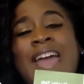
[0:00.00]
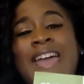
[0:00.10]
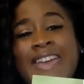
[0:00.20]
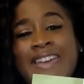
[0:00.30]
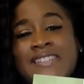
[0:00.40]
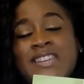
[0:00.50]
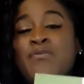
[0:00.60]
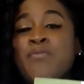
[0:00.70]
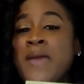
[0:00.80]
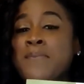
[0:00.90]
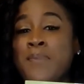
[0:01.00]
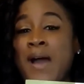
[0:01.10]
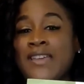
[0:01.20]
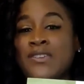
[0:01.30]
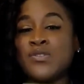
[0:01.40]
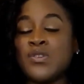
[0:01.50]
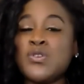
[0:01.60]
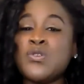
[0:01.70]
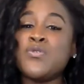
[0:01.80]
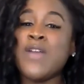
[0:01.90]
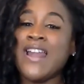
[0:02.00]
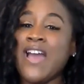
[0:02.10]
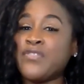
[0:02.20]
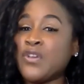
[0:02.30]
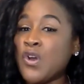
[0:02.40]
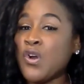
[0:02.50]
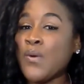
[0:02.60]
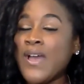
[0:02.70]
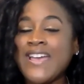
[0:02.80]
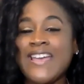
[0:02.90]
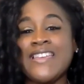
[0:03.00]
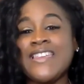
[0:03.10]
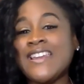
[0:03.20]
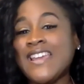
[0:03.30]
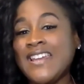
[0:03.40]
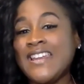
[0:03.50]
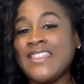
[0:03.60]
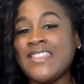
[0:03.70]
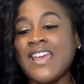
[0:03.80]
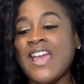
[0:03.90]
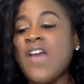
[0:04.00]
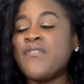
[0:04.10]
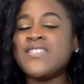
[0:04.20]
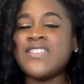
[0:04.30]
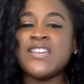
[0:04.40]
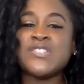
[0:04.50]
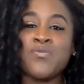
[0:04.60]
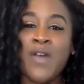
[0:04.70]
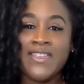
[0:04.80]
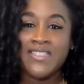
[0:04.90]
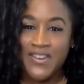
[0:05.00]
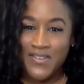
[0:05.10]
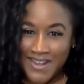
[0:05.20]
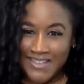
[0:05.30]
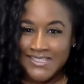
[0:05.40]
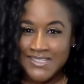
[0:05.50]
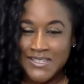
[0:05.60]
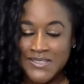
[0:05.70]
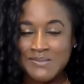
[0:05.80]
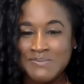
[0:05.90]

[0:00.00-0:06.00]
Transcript: handy right by you, so you do not have to go and get anything. Everything is right there next to you.